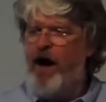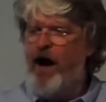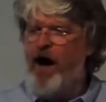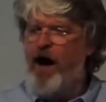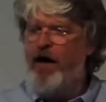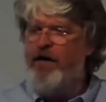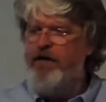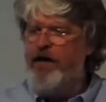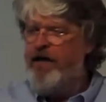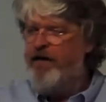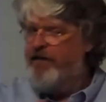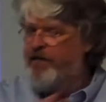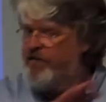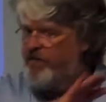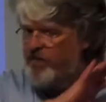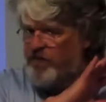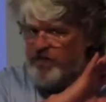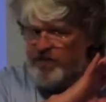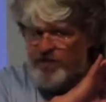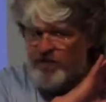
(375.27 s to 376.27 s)
I,
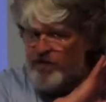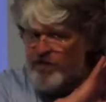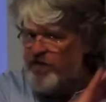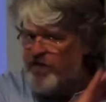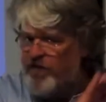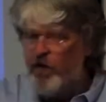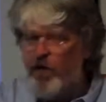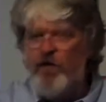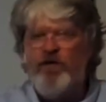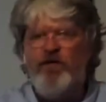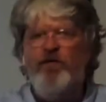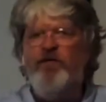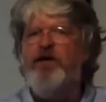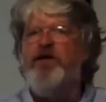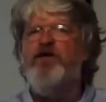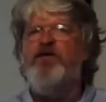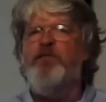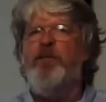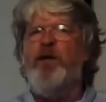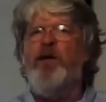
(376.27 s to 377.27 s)
this is just years of
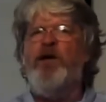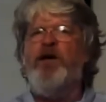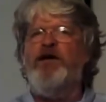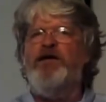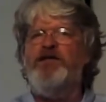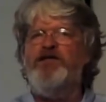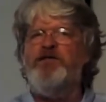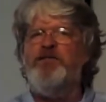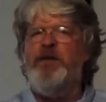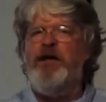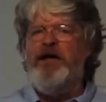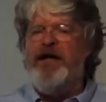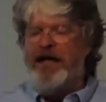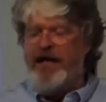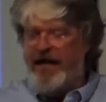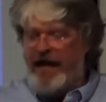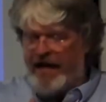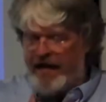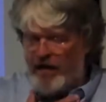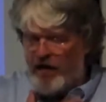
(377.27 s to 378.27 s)
experience
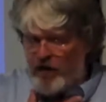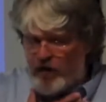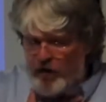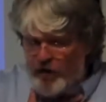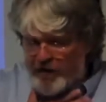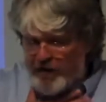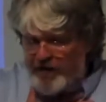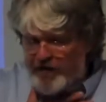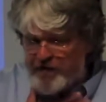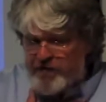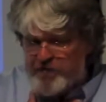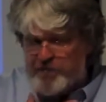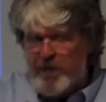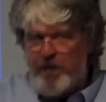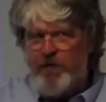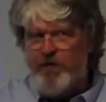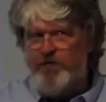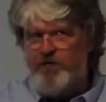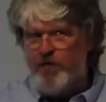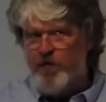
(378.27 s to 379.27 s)
speaking and including
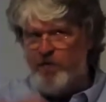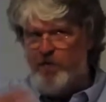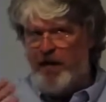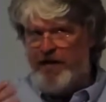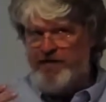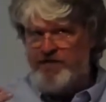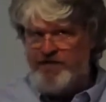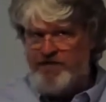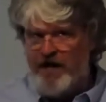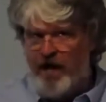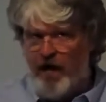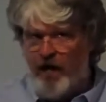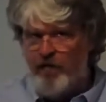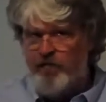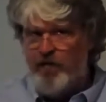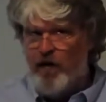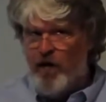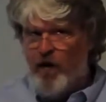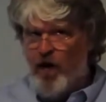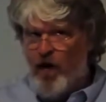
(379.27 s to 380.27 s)
experience with
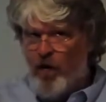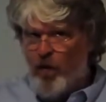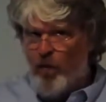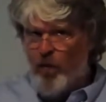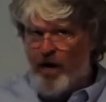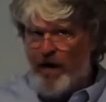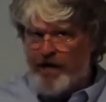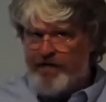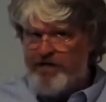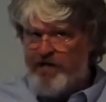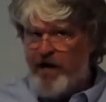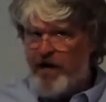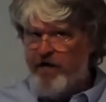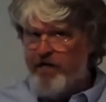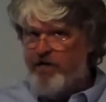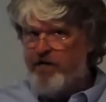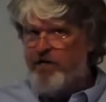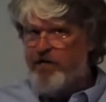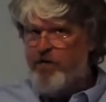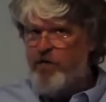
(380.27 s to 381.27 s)
myself when I tend
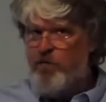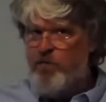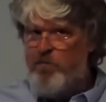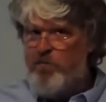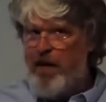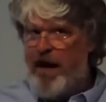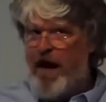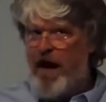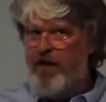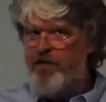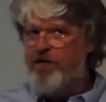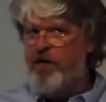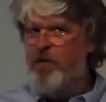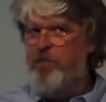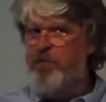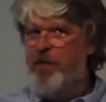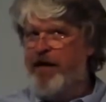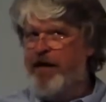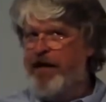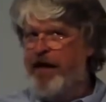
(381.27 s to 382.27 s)
to do math
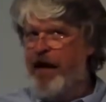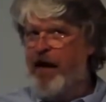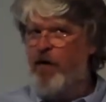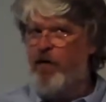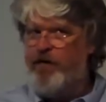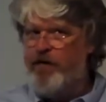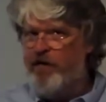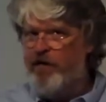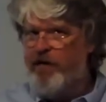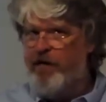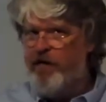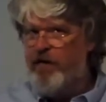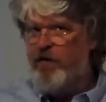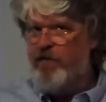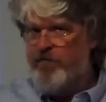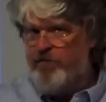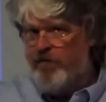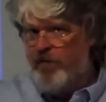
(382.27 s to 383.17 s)
on my calculator,